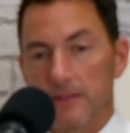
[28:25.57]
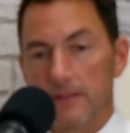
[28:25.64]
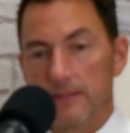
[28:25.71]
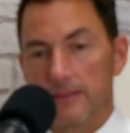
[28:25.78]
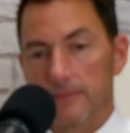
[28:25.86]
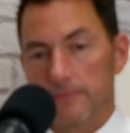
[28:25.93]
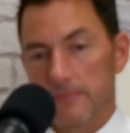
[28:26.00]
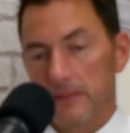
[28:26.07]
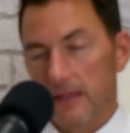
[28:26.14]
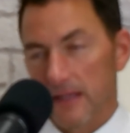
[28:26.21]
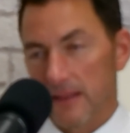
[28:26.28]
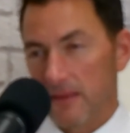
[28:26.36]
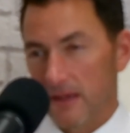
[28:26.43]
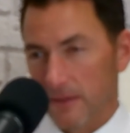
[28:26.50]

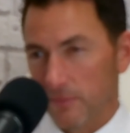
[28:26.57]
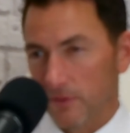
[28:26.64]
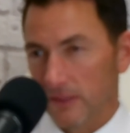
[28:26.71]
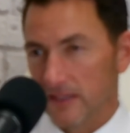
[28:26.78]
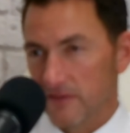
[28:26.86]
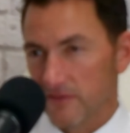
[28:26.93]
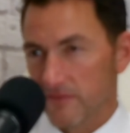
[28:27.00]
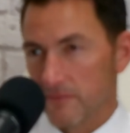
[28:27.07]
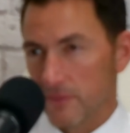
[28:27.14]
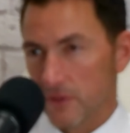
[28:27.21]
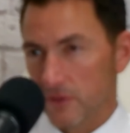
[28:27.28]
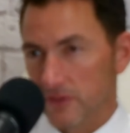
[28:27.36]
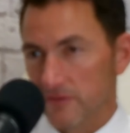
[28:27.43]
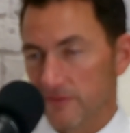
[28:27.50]
I believe
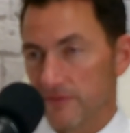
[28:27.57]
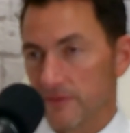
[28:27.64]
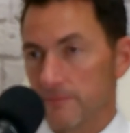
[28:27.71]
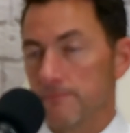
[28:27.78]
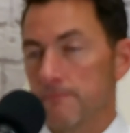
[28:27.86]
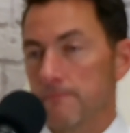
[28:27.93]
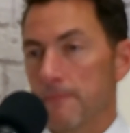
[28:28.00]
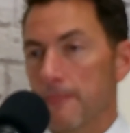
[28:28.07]
most of them